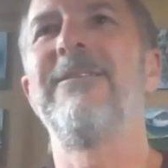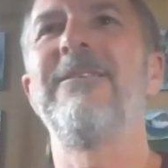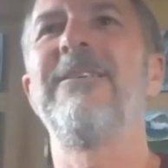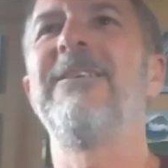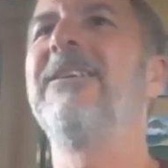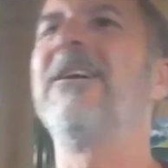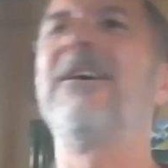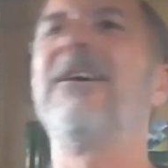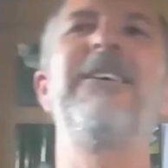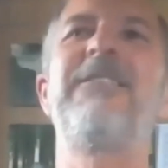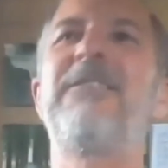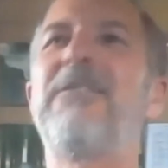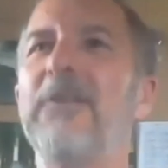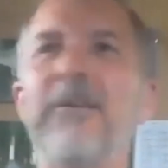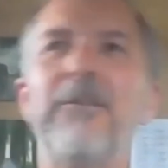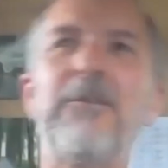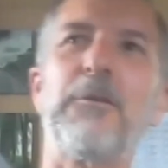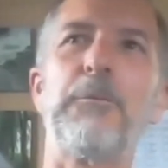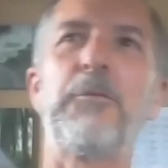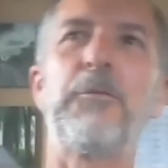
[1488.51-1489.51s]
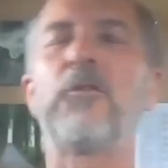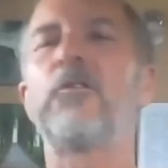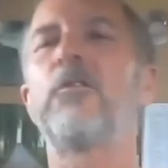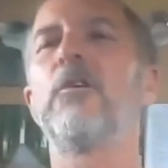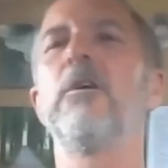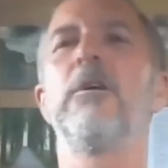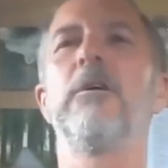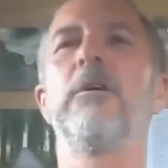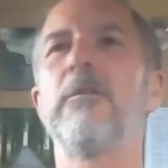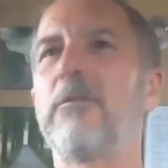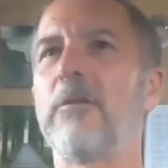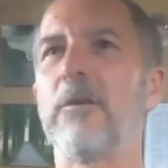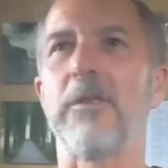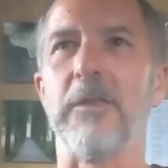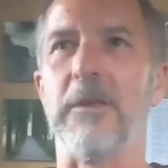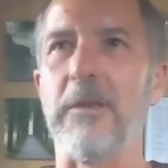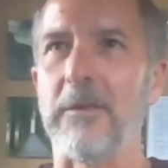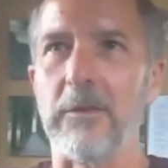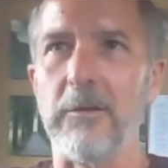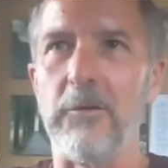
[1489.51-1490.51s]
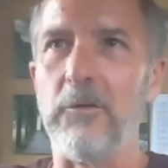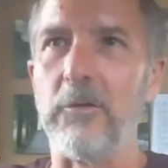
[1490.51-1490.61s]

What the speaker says: it's absurd to think that